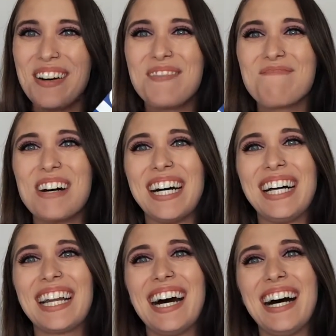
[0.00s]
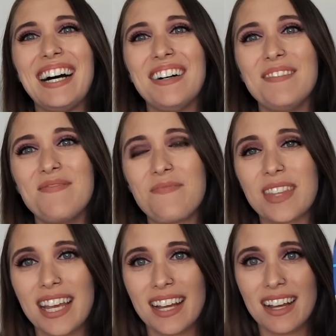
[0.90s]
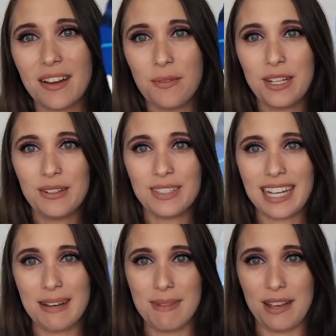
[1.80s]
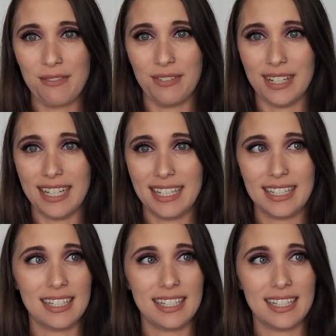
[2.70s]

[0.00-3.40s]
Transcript: but um, when you look at my foot,